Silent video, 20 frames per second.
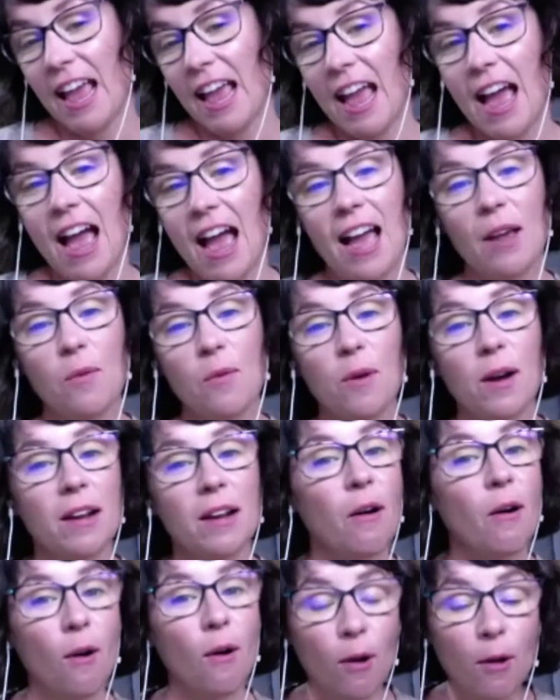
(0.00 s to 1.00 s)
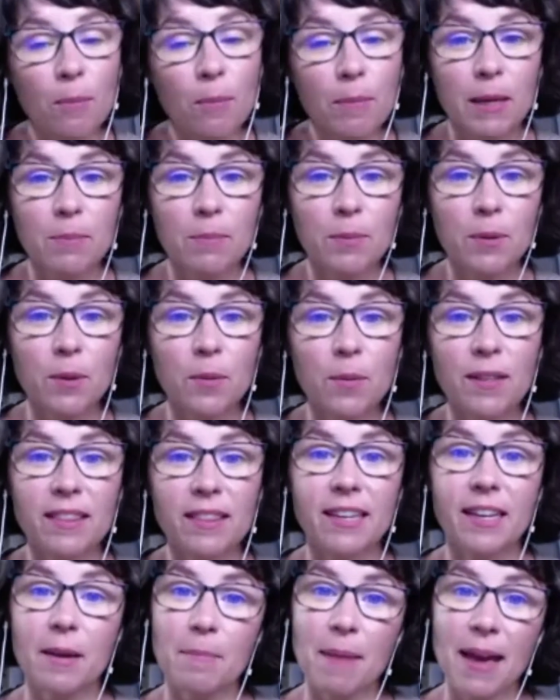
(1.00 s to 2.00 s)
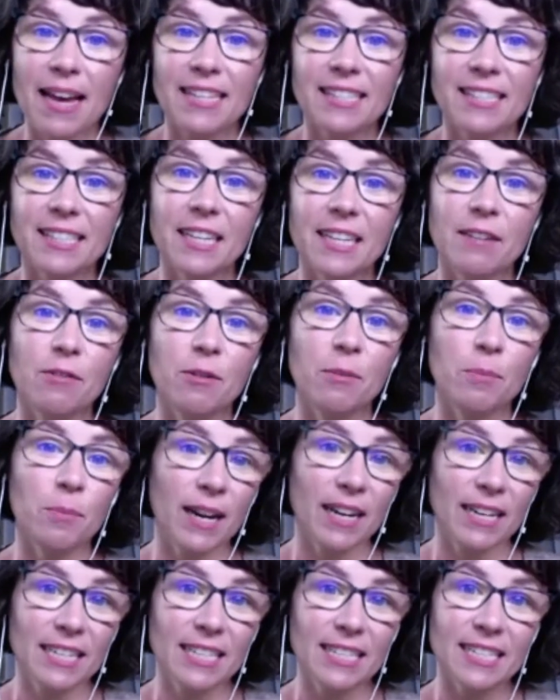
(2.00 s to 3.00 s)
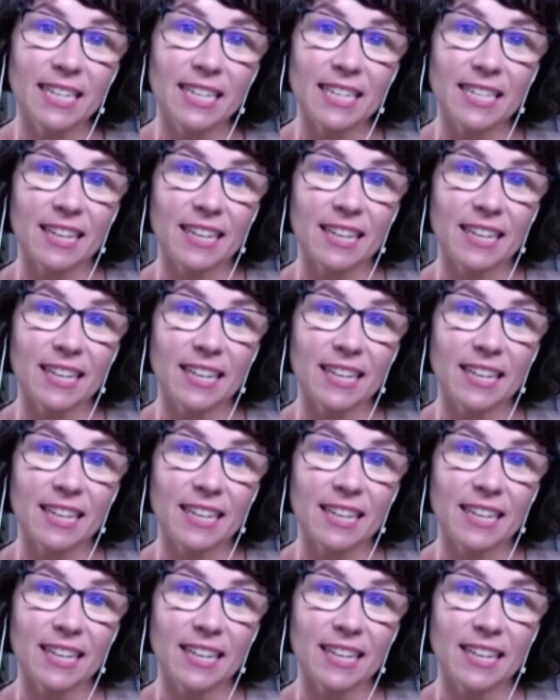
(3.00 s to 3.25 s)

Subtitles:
I want all people with the capacity for pregnancy